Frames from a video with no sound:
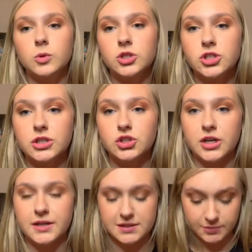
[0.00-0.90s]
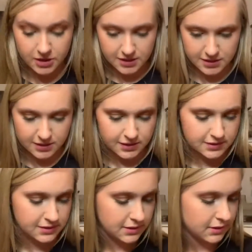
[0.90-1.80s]
We're just gonna try spraying it, I
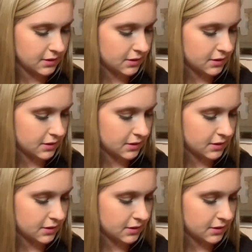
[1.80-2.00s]
guess.